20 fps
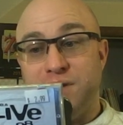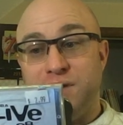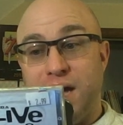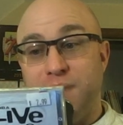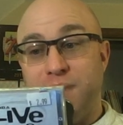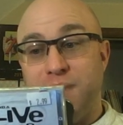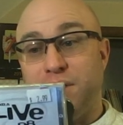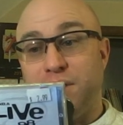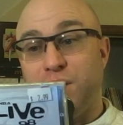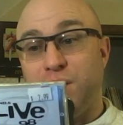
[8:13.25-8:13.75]

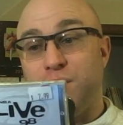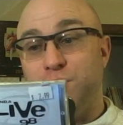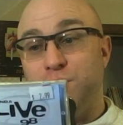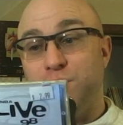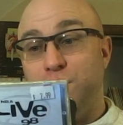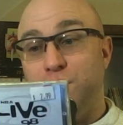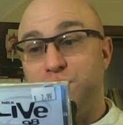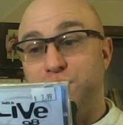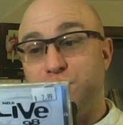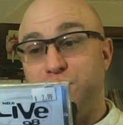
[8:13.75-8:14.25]
Tight player
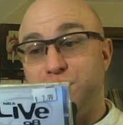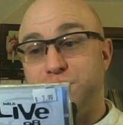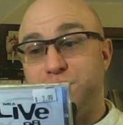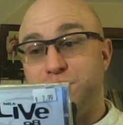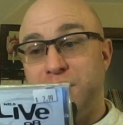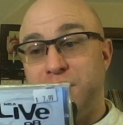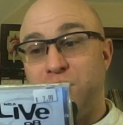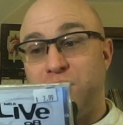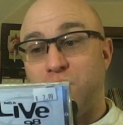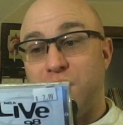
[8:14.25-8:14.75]
moves with
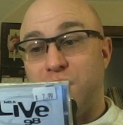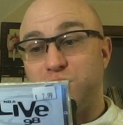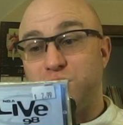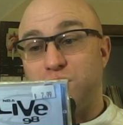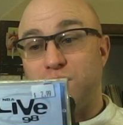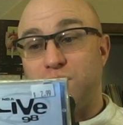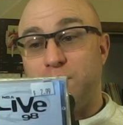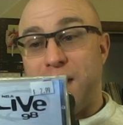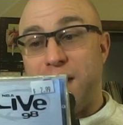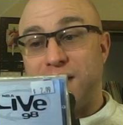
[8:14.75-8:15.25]
spin,
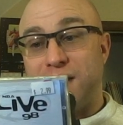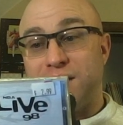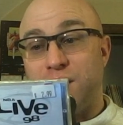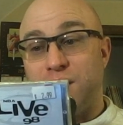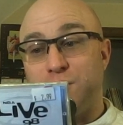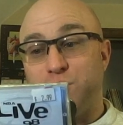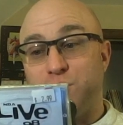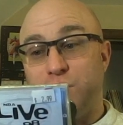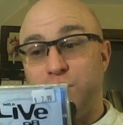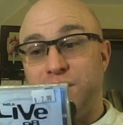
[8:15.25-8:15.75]
crossover, back
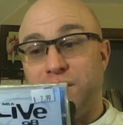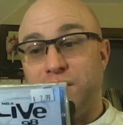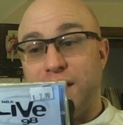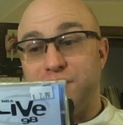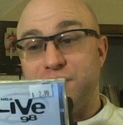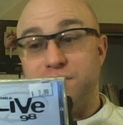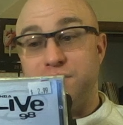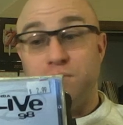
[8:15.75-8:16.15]
down between the legs,